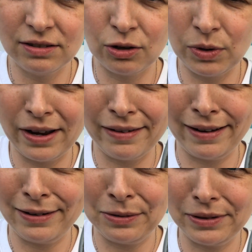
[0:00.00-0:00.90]
or whatever,
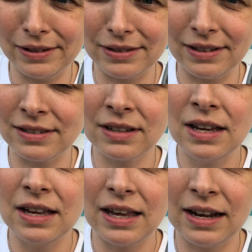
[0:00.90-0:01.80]
I don't know what this is,
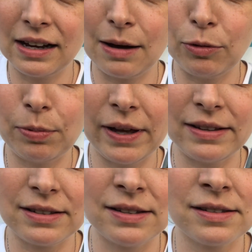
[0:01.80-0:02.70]
in a couple
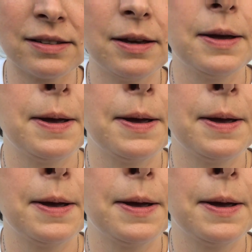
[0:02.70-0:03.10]
places.